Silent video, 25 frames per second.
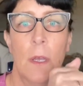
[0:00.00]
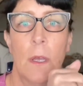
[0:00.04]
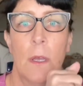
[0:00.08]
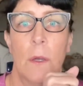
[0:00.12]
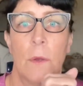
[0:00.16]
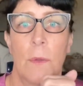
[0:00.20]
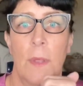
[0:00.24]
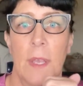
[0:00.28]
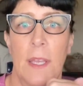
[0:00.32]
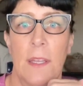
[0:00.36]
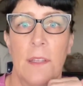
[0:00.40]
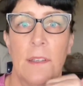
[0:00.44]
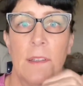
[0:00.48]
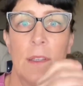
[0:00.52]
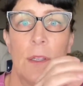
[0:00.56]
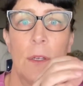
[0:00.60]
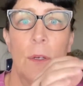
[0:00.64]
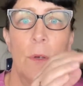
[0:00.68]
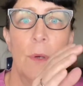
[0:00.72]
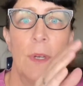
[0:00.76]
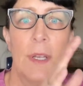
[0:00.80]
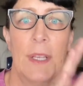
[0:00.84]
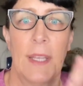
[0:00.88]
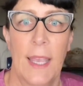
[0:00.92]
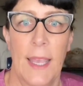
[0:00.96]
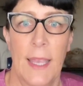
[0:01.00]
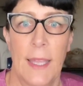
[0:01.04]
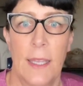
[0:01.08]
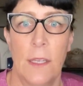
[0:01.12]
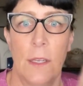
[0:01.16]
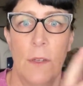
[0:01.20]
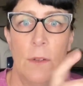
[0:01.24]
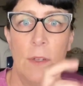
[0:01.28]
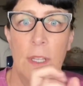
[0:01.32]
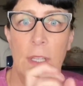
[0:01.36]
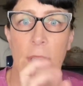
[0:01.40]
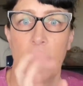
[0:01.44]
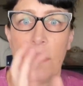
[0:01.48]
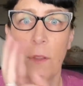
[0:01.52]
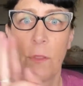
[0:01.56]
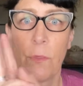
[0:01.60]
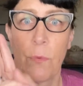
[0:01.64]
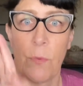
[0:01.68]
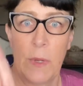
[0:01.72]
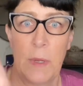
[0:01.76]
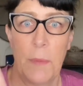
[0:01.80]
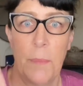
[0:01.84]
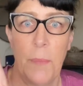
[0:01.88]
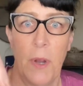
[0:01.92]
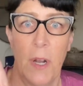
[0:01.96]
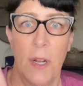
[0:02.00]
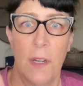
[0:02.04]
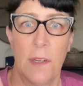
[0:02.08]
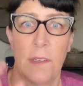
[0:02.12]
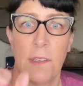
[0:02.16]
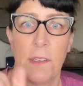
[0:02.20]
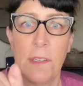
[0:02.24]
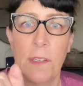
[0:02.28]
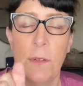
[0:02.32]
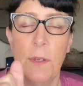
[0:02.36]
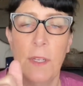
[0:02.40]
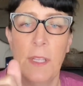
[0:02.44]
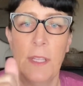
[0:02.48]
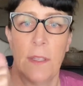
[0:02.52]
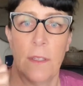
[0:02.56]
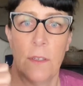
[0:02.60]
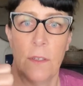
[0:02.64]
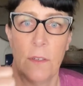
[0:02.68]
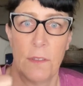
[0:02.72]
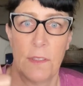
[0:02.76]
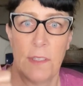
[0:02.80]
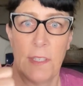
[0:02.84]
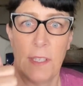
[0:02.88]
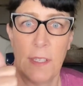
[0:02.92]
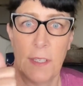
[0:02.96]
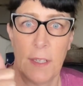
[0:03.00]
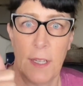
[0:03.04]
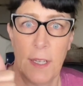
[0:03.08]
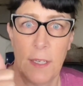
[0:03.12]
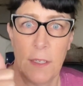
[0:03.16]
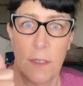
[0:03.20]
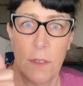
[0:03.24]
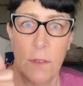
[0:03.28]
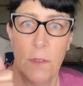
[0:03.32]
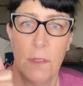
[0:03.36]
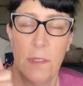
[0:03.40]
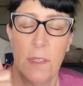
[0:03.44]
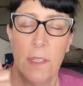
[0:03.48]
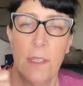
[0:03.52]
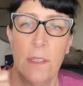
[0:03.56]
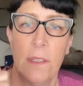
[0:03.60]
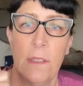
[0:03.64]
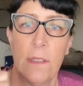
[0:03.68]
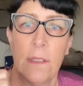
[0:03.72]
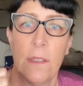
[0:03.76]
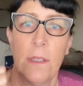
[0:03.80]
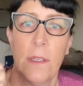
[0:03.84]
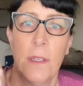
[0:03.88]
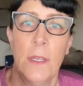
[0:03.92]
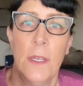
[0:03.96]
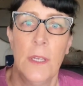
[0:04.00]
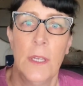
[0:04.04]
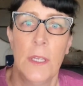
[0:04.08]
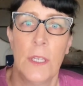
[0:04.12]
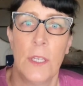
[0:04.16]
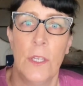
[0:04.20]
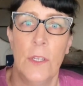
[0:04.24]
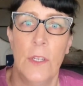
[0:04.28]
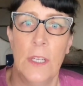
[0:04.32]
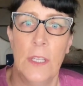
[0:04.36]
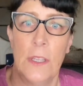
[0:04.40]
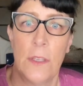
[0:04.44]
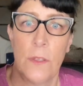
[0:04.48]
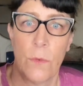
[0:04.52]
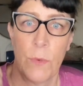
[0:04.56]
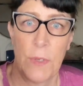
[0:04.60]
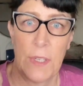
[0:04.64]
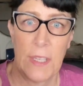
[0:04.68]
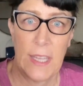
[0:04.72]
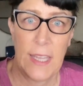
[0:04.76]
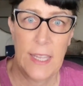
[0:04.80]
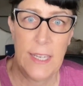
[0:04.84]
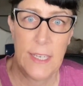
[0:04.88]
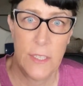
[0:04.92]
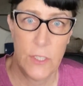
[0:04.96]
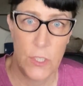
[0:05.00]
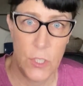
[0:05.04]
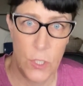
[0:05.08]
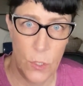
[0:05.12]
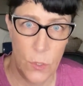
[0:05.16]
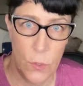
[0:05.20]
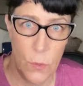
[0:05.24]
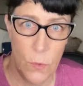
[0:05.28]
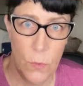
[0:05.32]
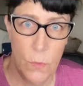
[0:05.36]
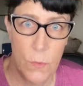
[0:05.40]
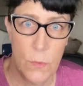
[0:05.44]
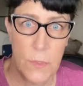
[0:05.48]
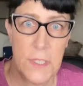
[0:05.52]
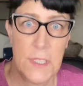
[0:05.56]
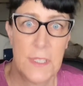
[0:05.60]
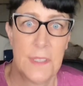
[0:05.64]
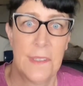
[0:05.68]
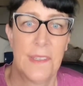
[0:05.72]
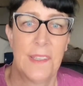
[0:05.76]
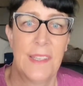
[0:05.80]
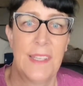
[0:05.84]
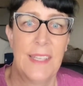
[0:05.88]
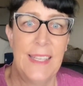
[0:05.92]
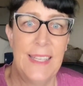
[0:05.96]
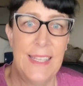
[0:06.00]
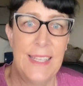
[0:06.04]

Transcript: Okay, so again, you need the three parts. You need the nursing diagnosis, You need the related to, which is the